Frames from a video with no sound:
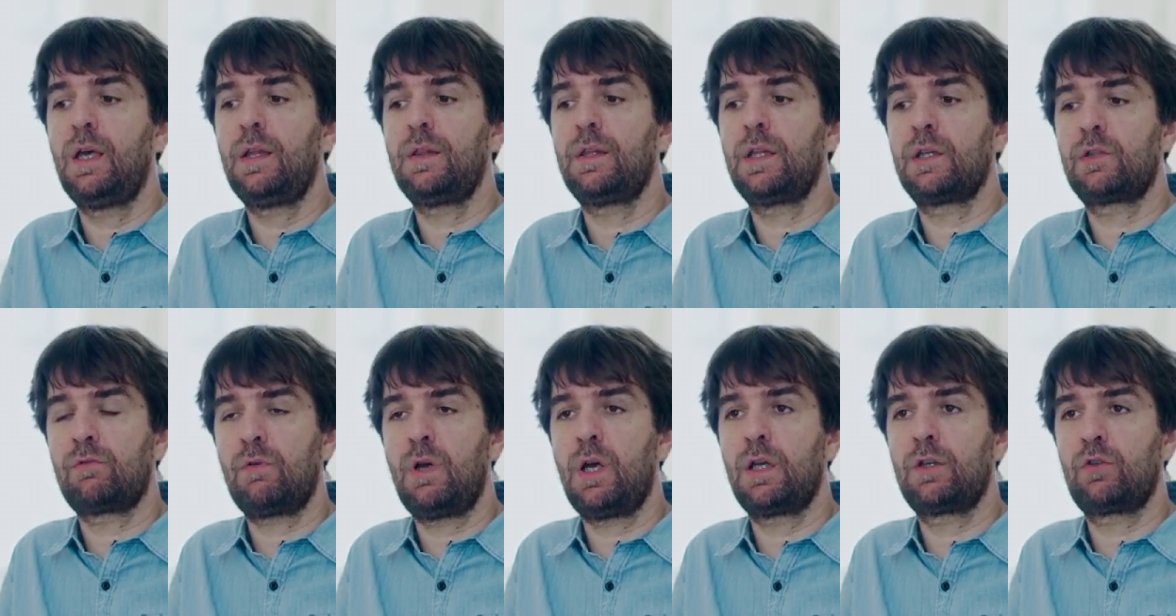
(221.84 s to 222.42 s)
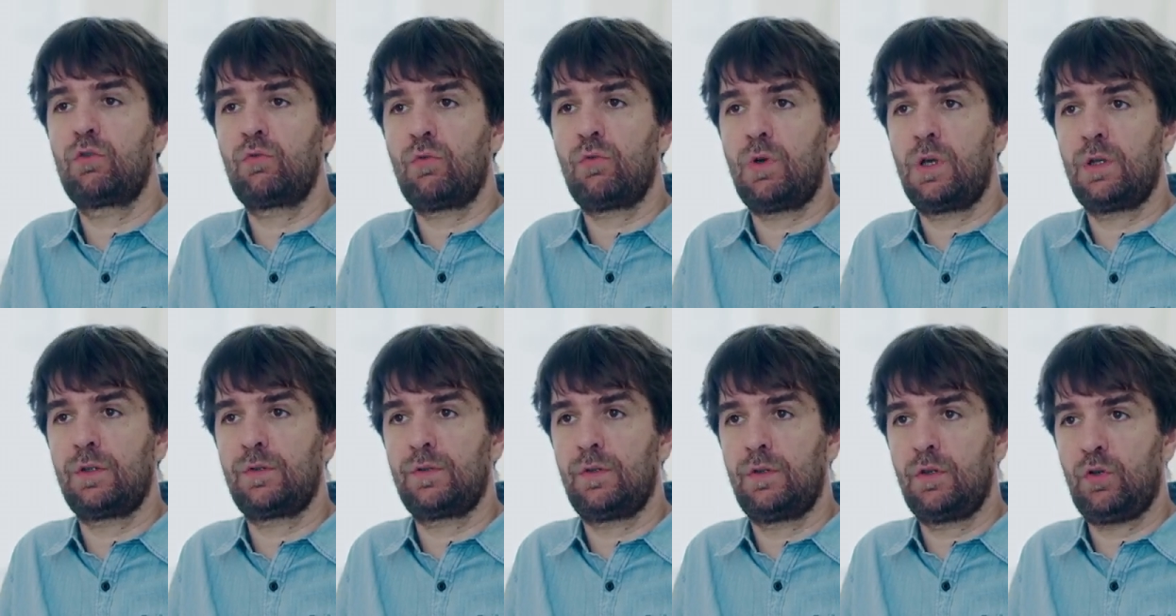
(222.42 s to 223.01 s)
that tried to
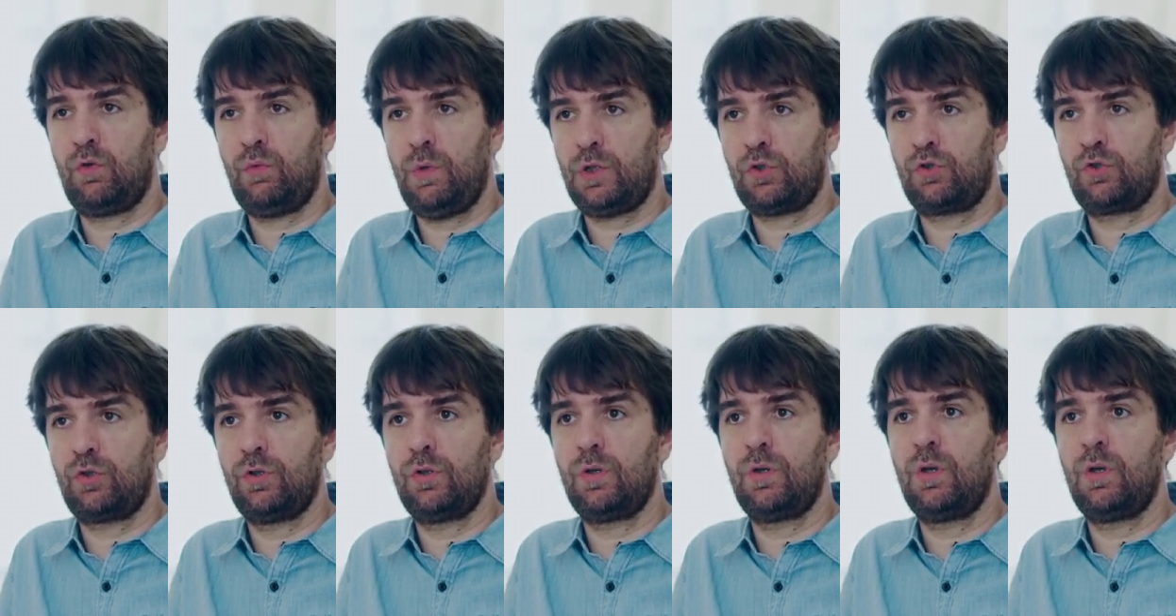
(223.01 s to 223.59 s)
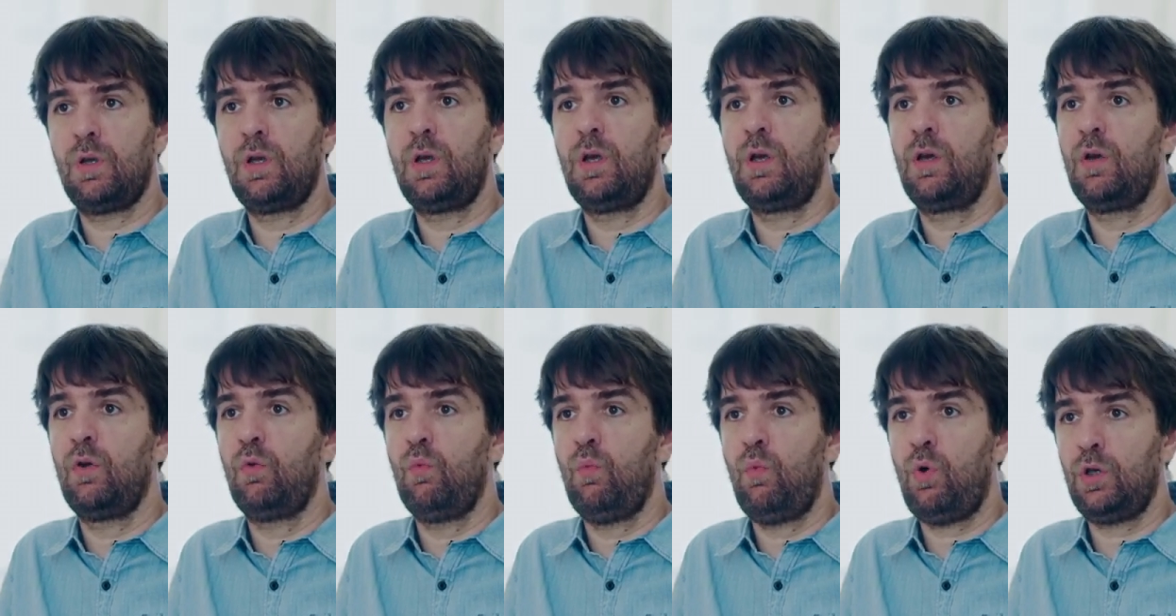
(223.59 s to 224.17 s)
answer the question,
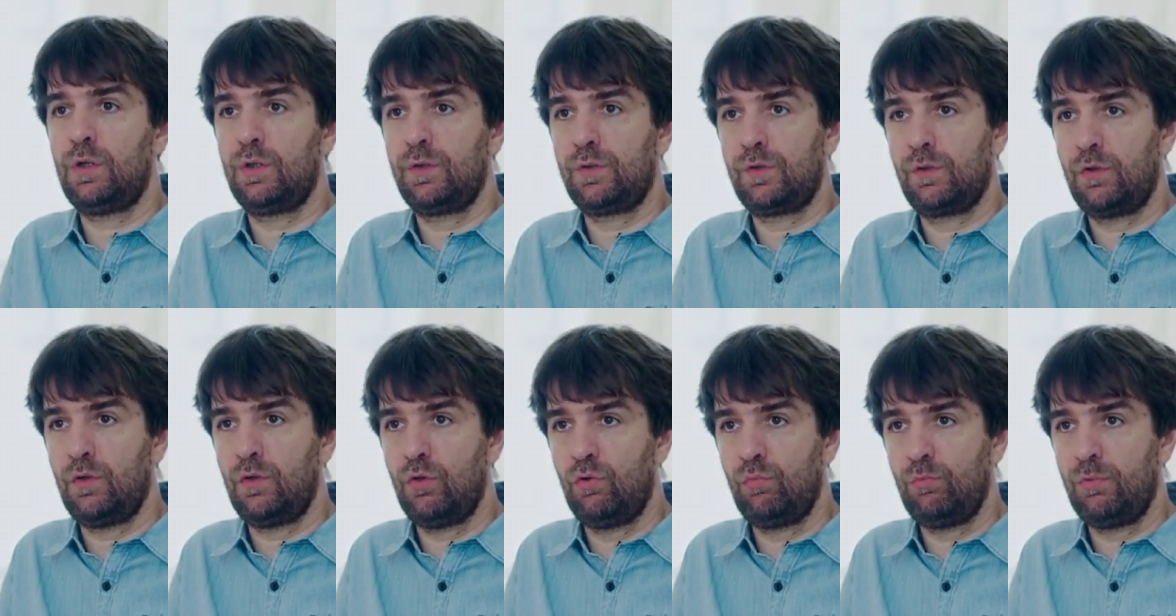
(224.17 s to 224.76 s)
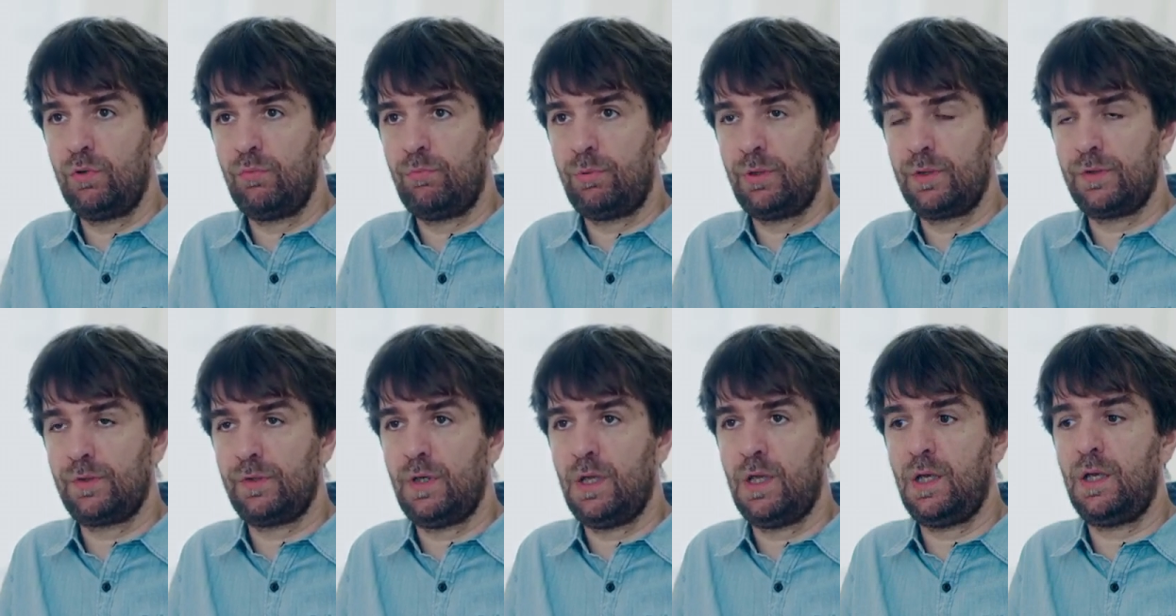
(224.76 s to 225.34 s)
what is human
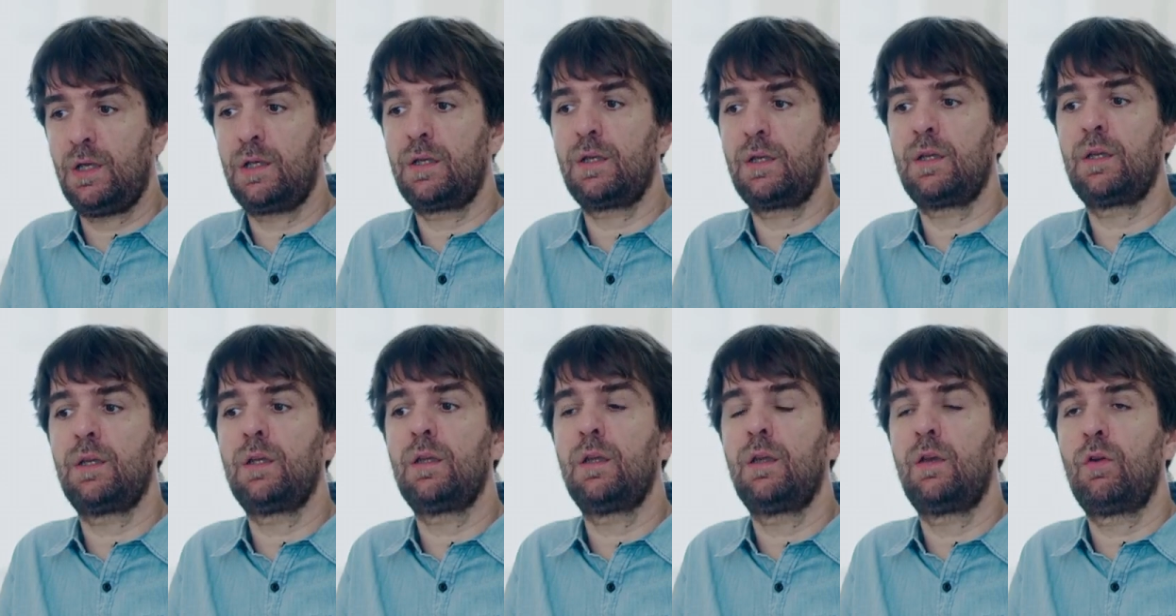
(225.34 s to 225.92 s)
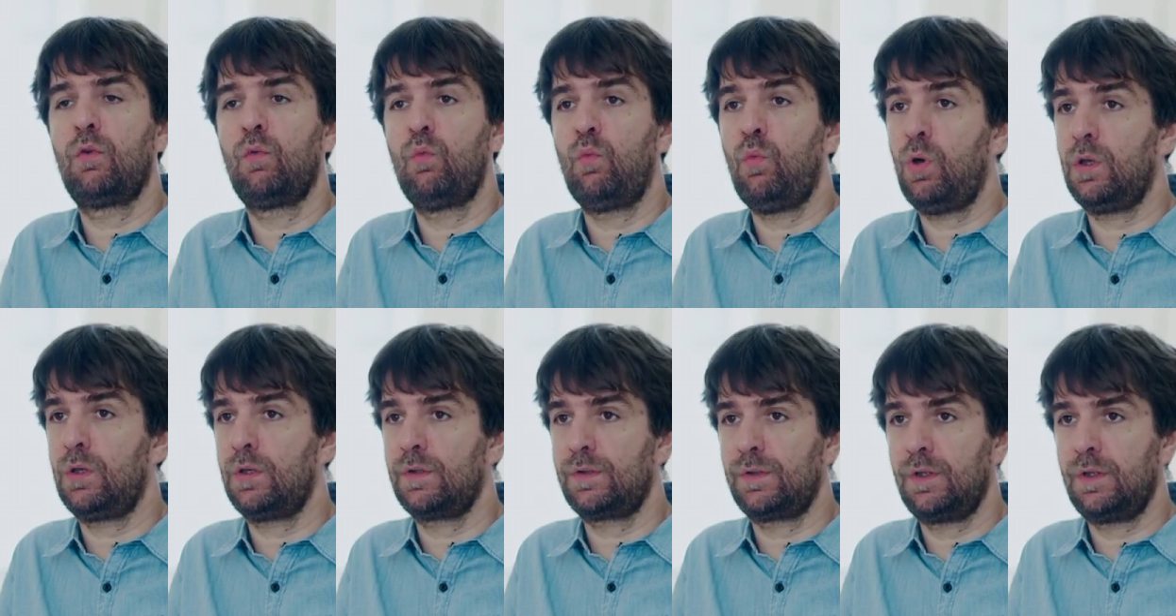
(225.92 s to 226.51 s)
personality?
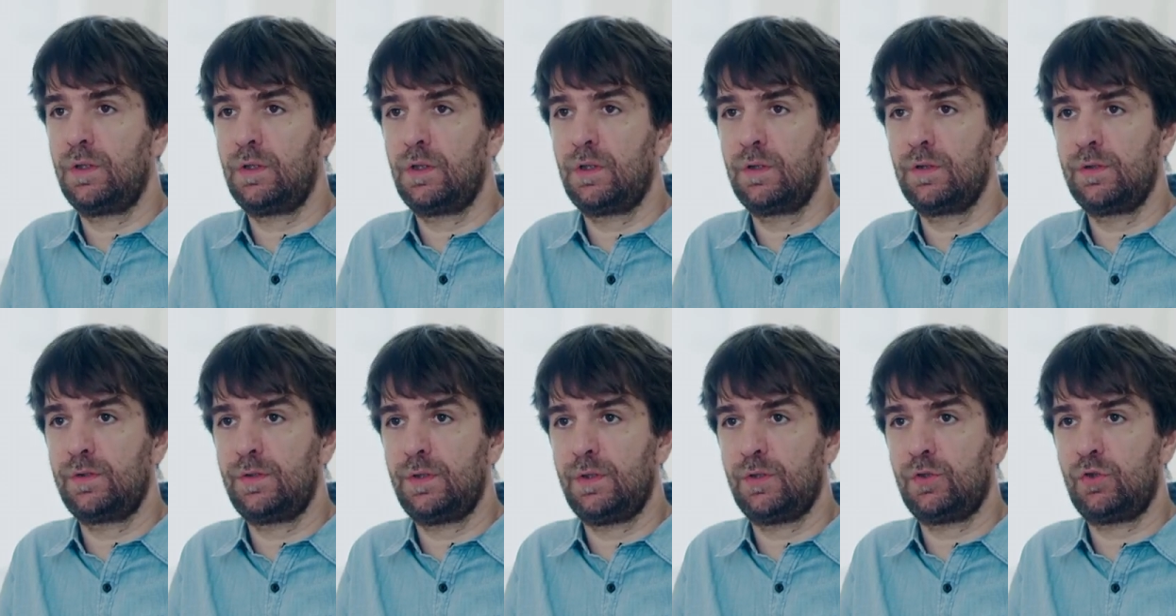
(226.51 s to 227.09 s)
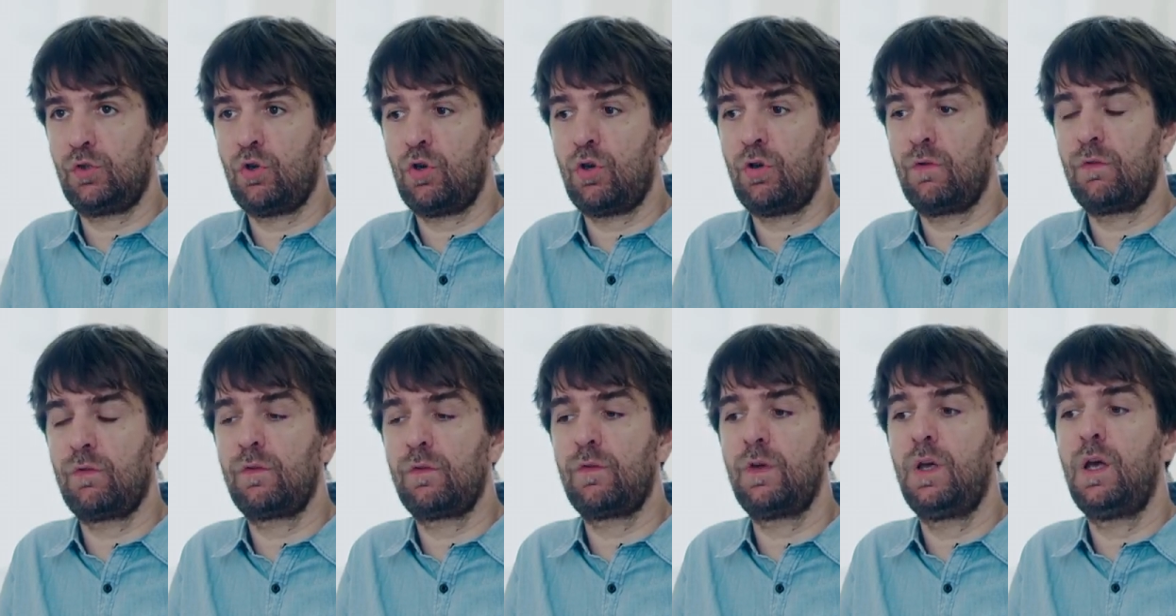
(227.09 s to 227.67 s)
What does it consist
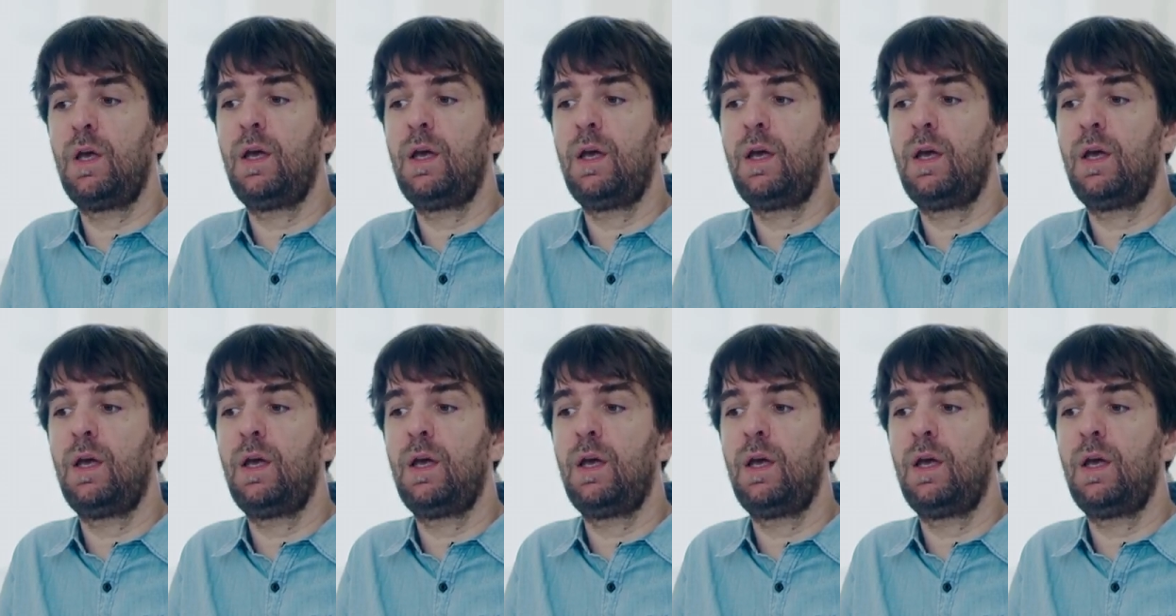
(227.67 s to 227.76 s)
of?